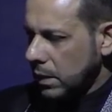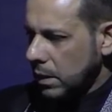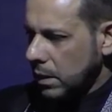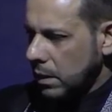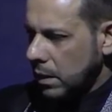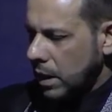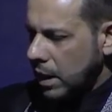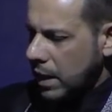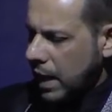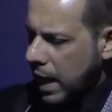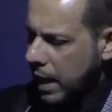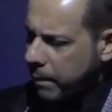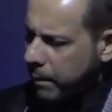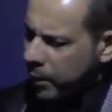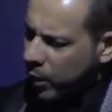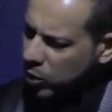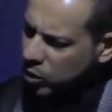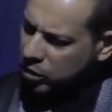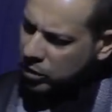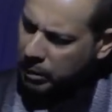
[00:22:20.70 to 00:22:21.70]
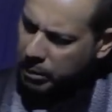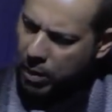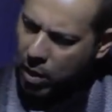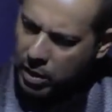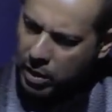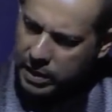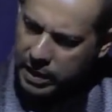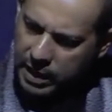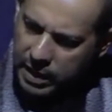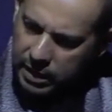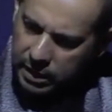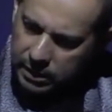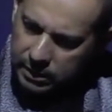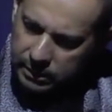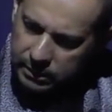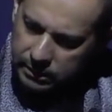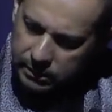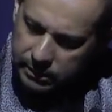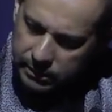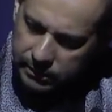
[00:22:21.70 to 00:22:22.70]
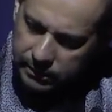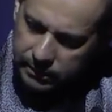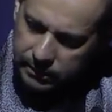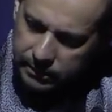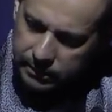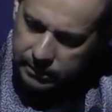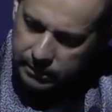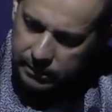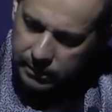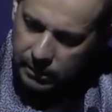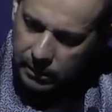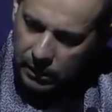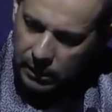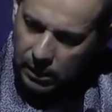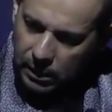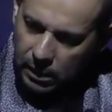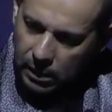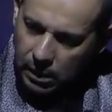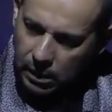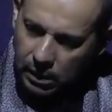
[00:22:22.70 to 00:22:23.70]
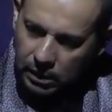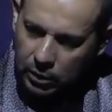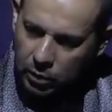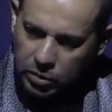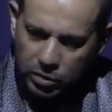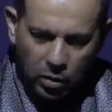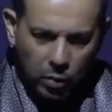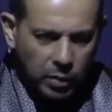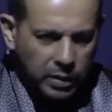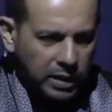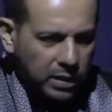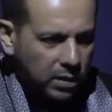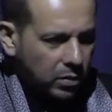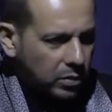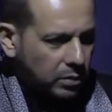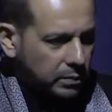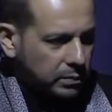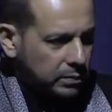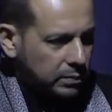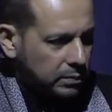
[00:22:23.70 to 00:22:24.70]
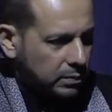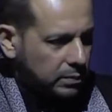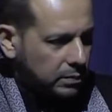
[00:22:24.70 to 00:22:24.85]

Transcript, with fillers: And I approached the body and there was no one in the room.